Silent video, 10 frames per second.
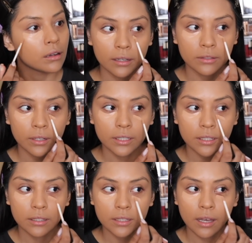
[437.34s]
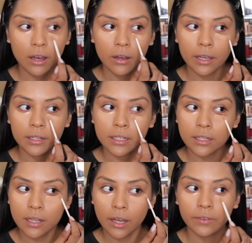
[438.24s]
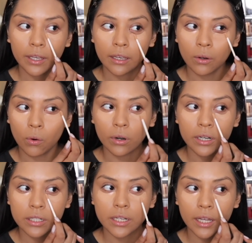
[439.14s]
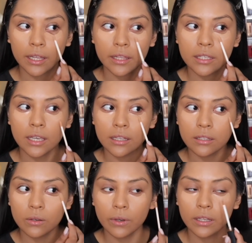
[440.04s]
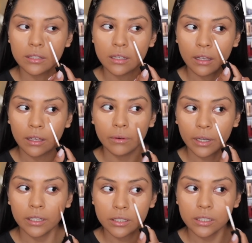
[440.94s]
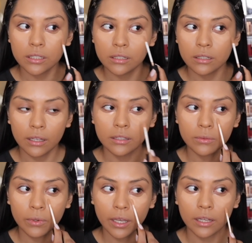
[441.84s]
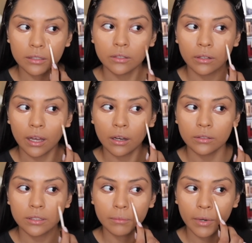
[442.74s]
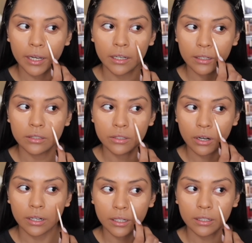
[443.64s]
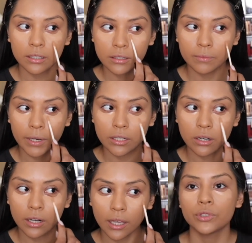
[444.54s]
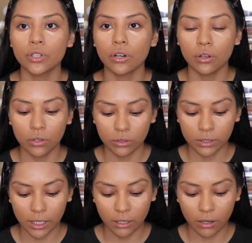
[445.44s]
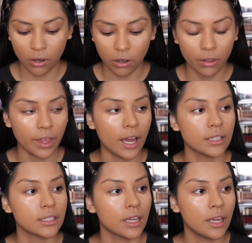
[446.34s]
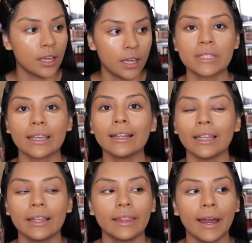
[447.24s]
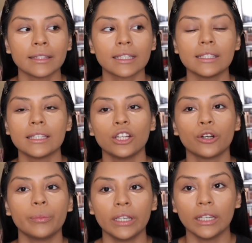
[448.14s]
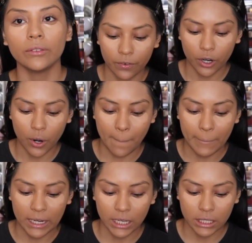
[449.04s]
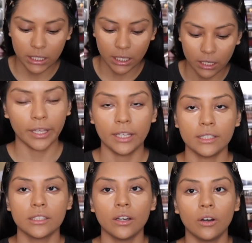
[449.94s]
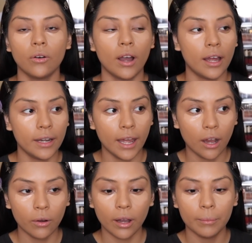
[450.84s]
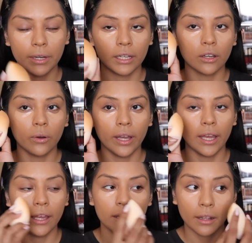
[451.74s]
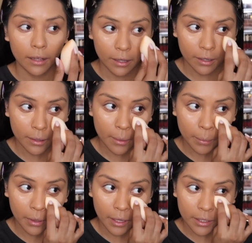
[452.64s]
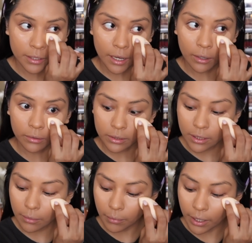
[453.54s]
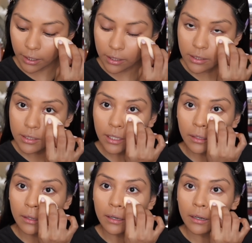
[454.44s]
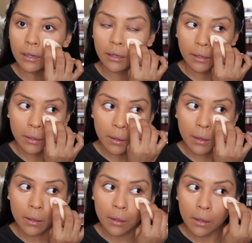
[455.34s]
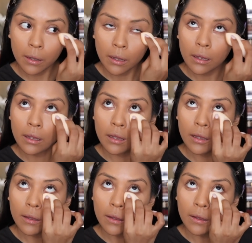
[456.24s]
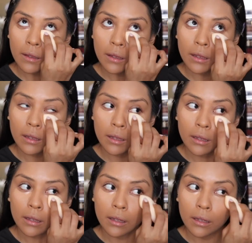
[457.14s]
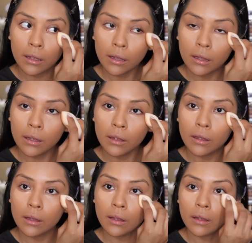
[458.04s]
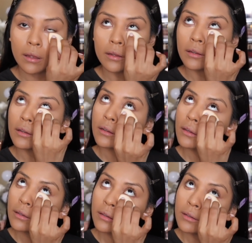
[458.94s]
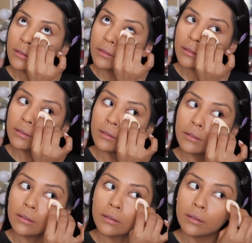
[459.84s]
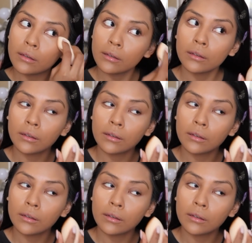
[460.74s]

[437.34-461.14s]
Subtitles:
As you guys can tell, it does have like an orange kind of tint to it, which this will cancel out my darkness, my dark circles and all that. I'm just gonna let that concealer be for a minute. Okay, so now I'm gonna go ahead and blend out my concealer. I like to take this sponge right here. Actually, this sponge, wow, you guys, let me talk about this sponge really quick.